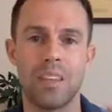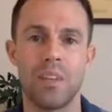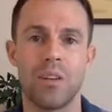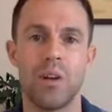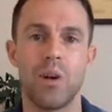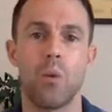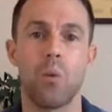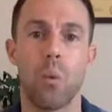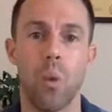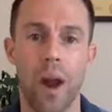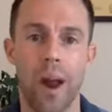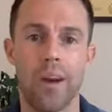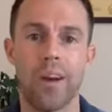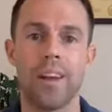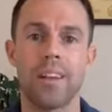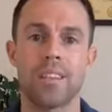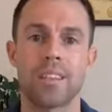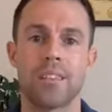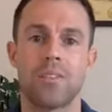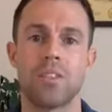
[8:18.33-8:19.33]
the
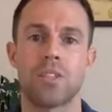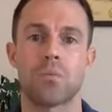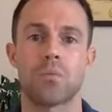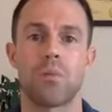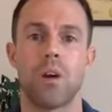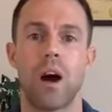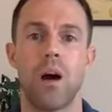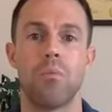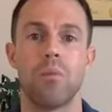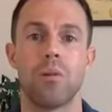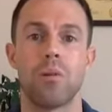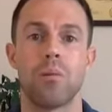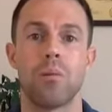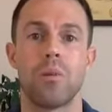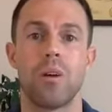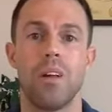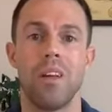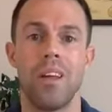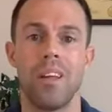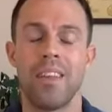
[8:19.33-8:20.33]
awareness of this problem,
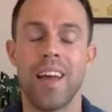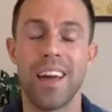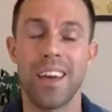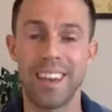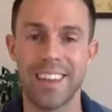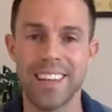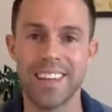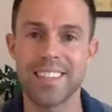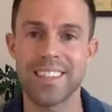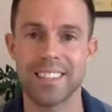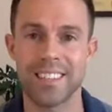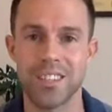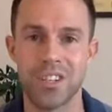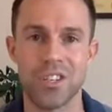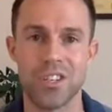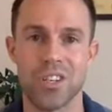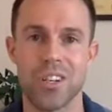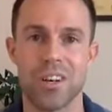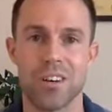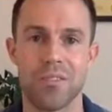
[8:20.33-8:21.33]
that is the
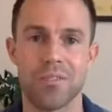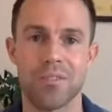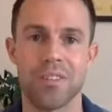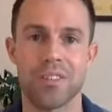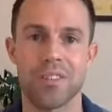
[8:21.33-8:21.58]
shift.